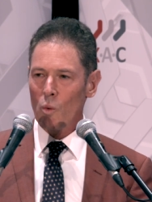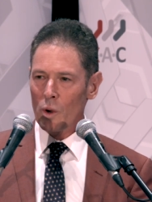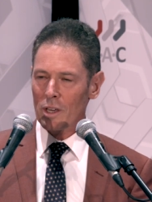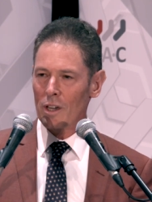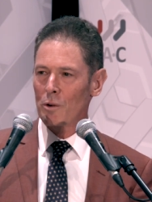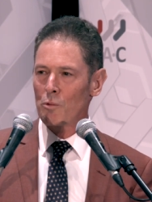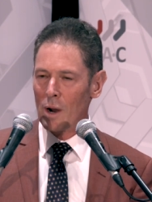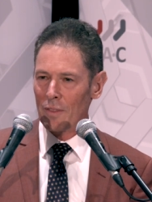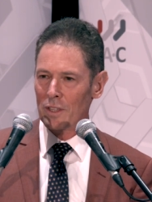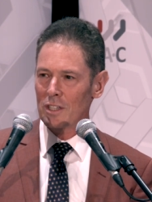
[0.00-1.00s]
We're going to
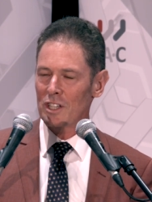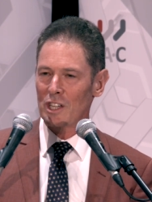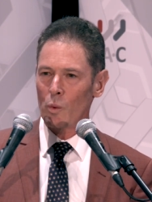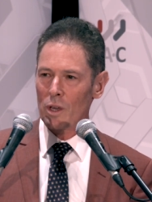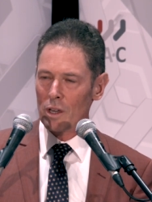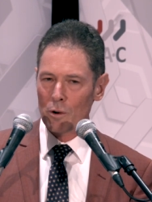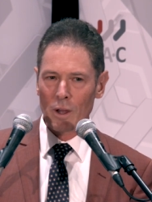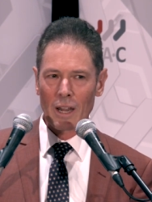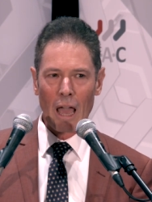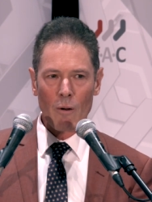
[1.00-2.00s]
run the agenda. We're going to
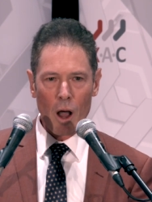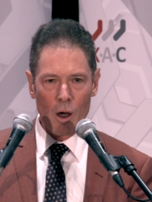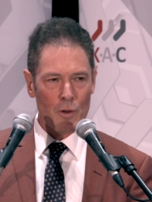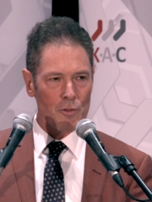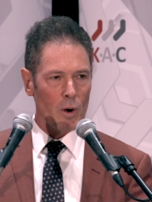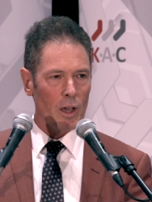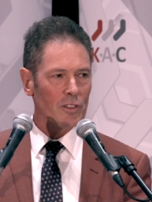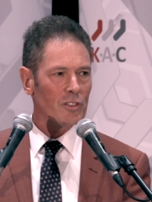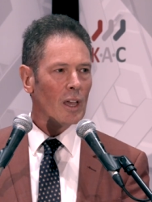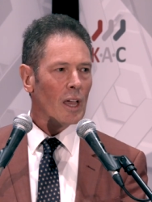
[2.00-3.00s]
run our own
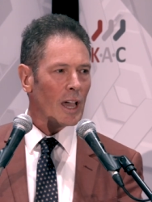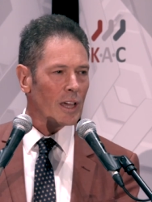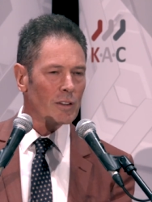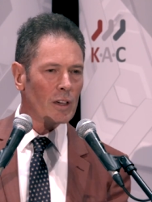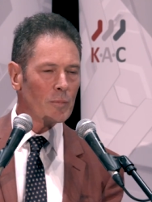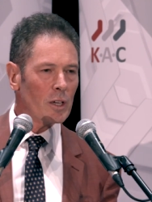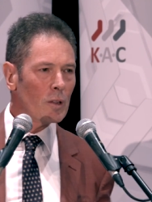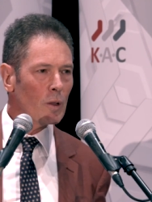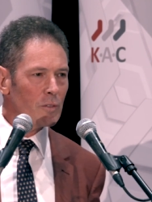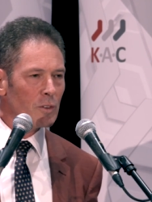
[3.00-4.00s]
race. And I um, mean, a
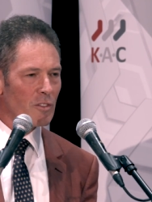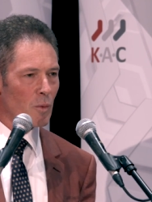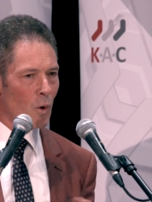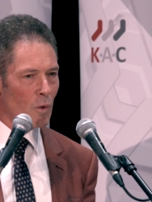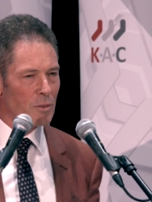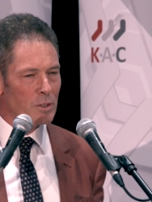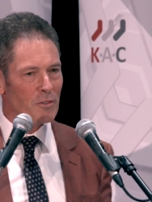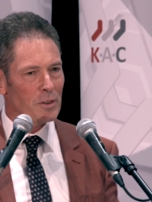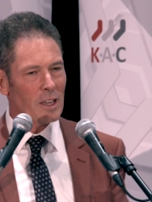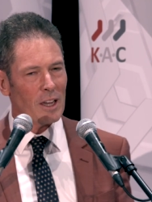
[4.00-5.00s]
lot of you from all from
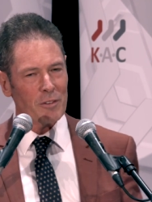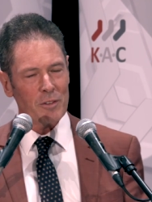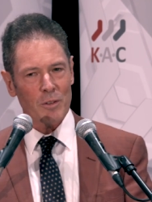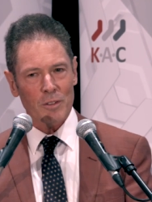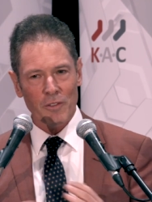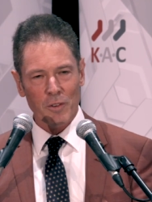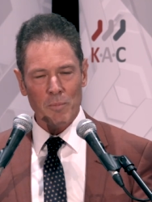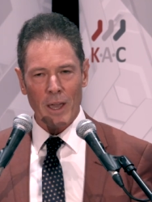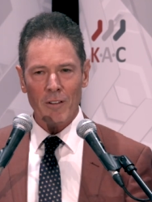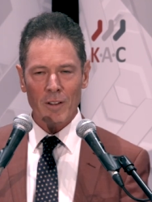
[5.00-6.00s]
different countries, got different
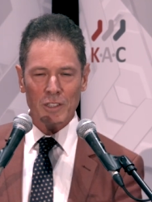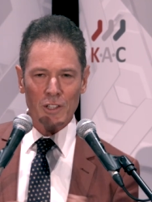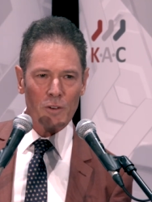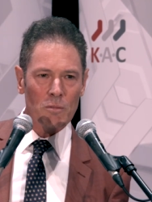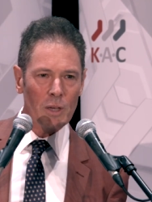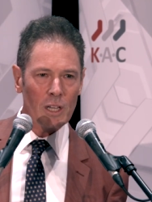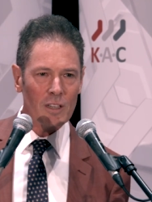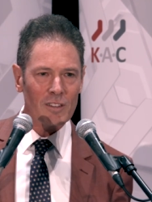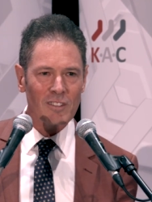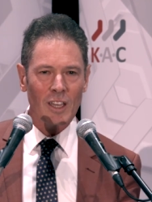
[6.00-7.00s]
backgrounds, different
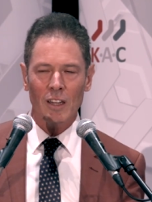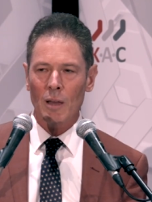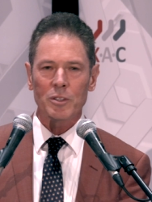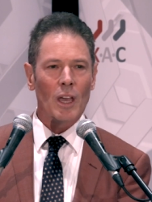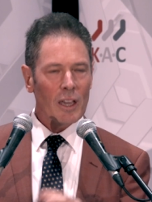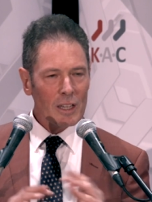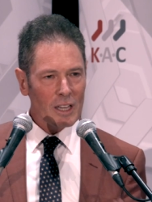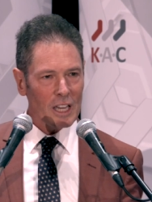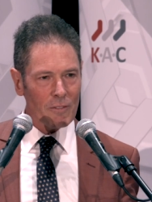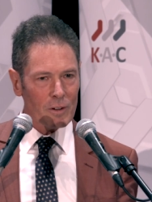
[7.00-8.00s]
media setups. You know,
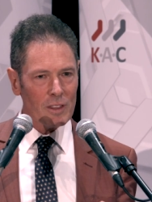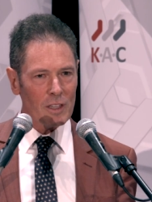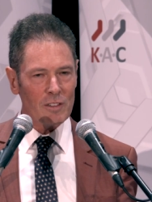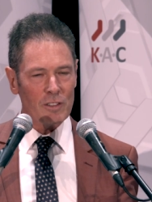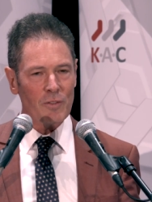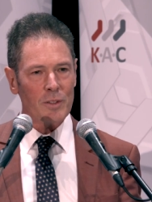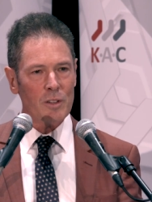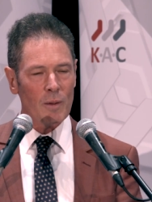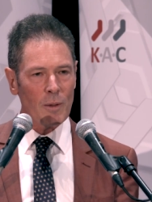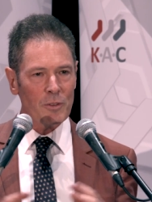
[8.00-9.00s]
everything is different.
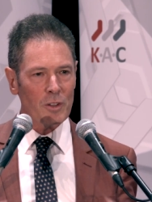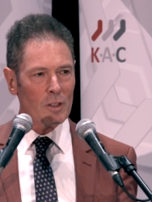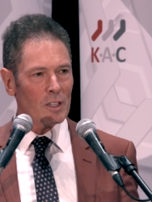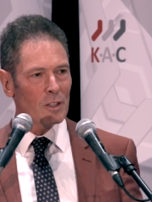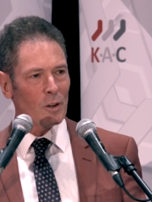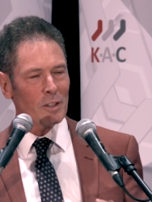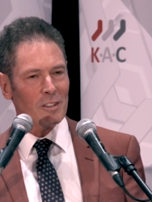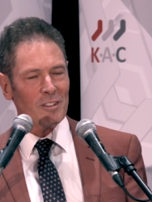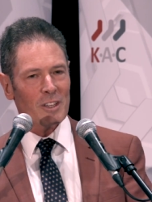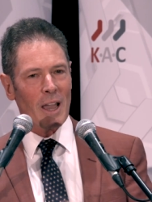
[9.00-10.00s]
So I'm certainly not
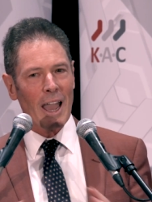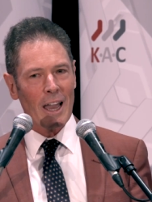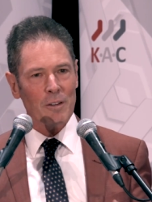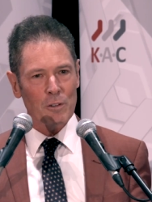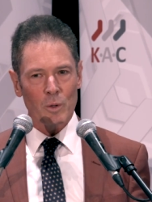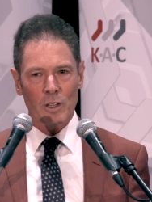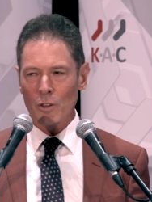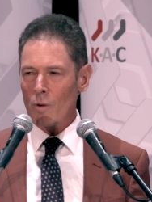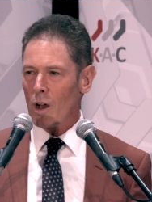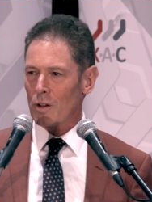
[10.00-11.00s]
going to tell you how to do it in
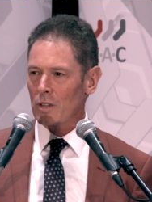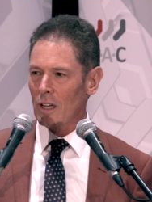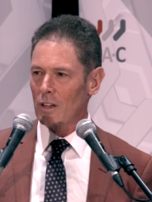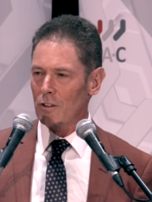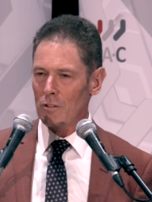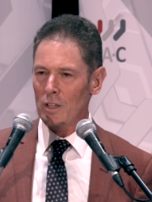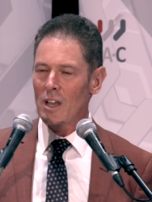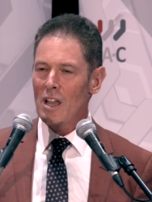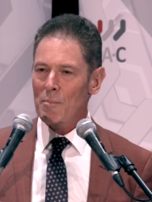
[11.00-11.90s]
your own country.